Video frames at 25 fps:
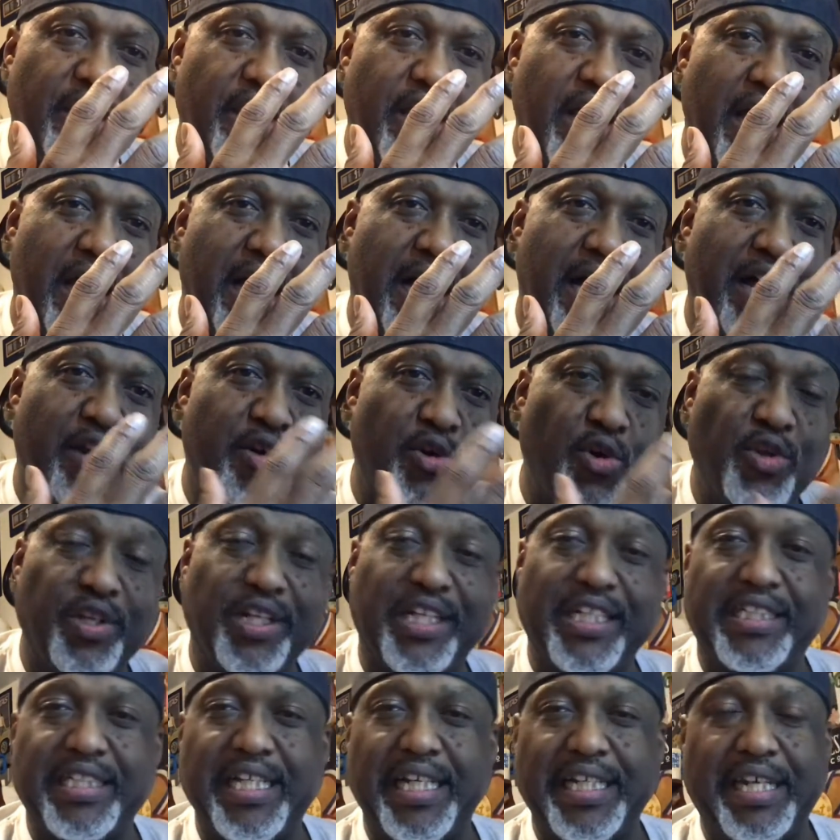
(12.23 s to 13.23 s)
Northern
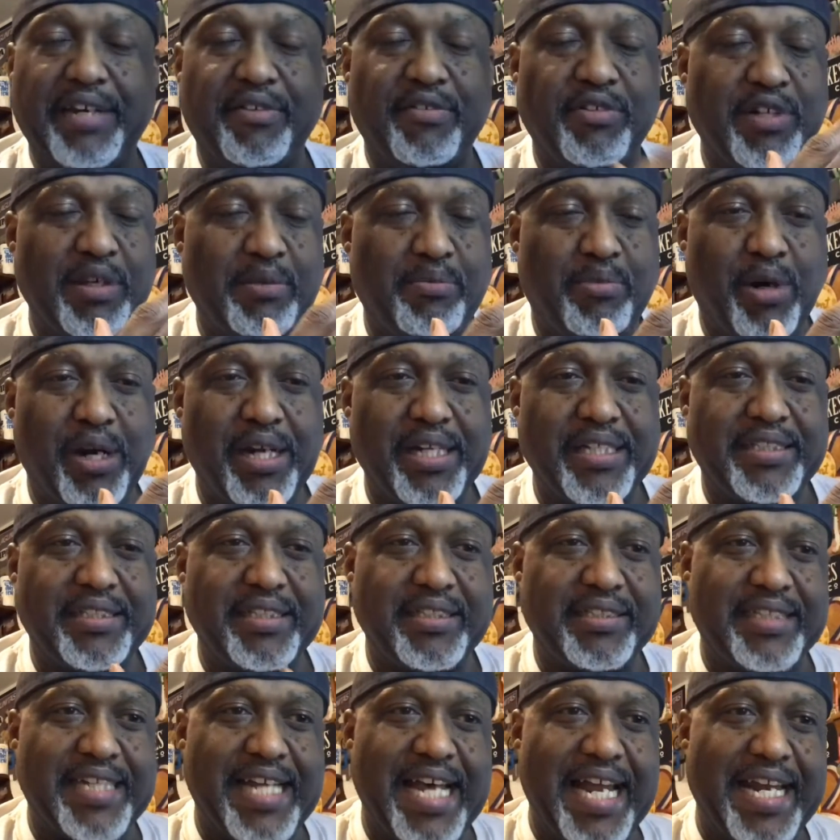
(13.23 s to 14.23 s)
Kentucky, really part of the
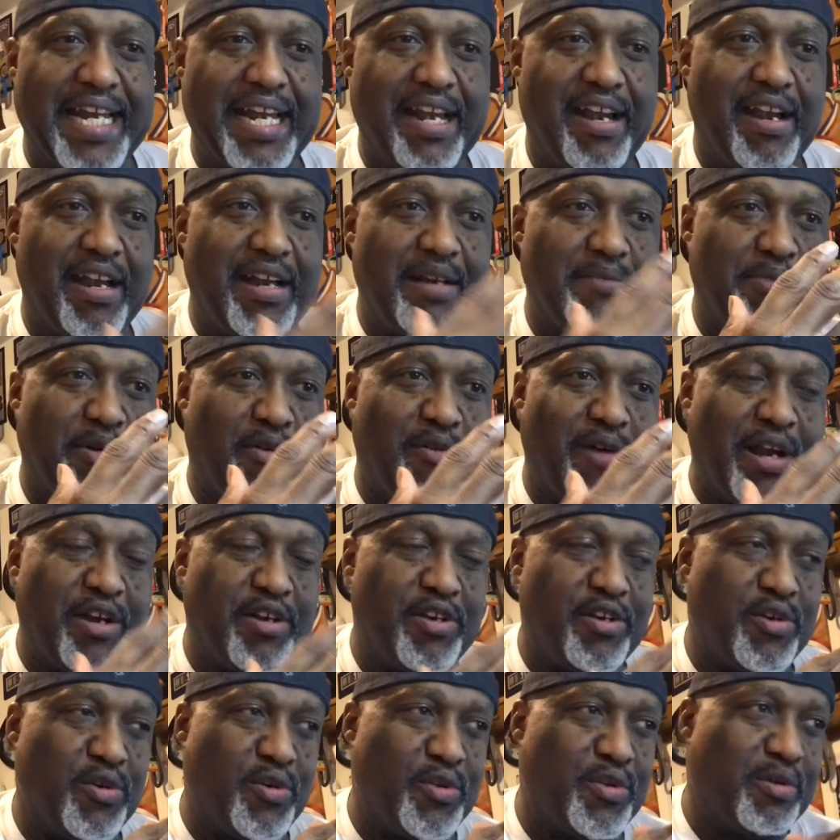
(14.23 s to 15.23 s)
Cincinnati area, but right on
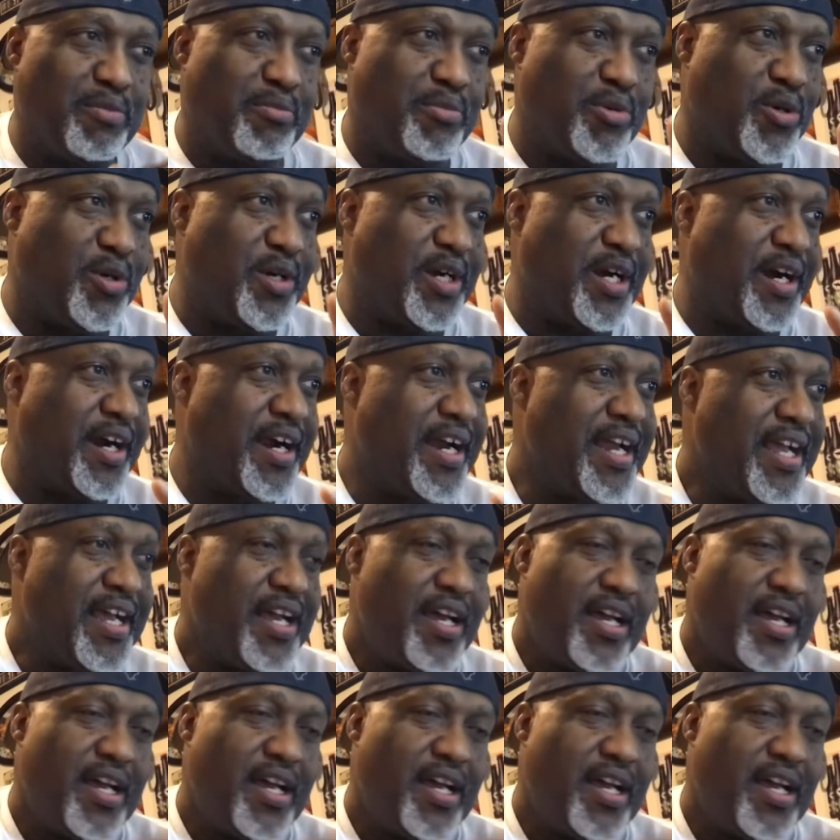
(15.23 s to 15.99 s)
the northern border.